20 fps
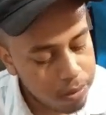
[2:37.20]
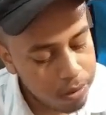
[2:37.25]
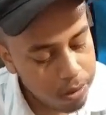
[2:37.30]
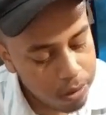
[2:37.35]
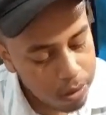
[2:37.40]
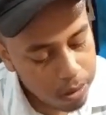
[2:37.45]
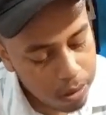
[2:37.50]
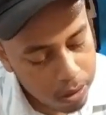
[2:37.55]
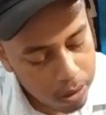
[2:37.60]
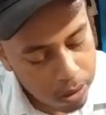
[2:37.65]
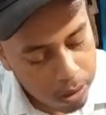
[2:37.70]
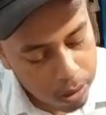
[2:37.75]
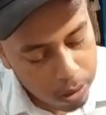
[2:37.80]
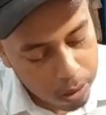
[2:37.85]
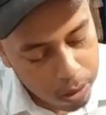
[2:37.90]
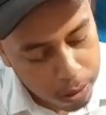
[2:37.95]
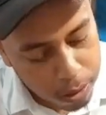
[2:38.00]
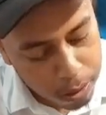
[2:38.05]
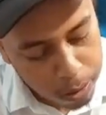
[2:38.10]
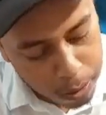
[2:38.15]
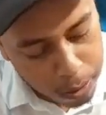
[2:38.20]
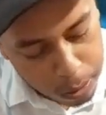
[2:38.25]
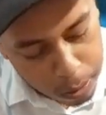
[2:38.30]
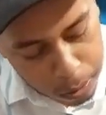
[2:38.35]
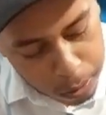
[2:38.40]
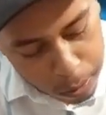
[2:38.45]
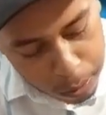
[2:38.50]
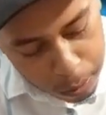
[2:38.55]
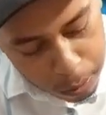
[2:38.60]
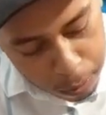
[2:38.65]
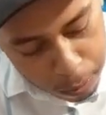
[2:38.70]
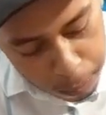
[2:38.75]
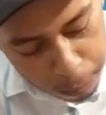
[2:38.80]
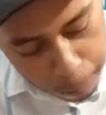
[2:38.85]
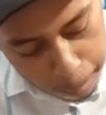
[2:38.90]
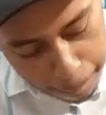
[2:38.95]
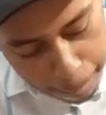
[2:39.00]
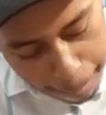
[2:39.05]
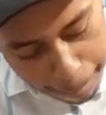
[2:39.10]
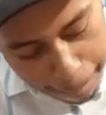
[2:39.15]

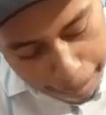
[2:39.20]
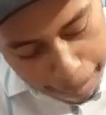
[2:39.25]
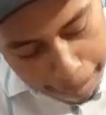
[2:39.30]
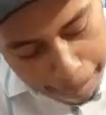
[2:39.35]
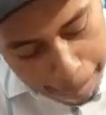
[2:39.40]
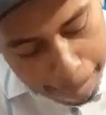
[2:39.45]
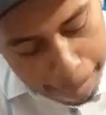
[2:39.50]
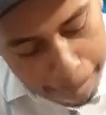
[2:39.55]
(silence)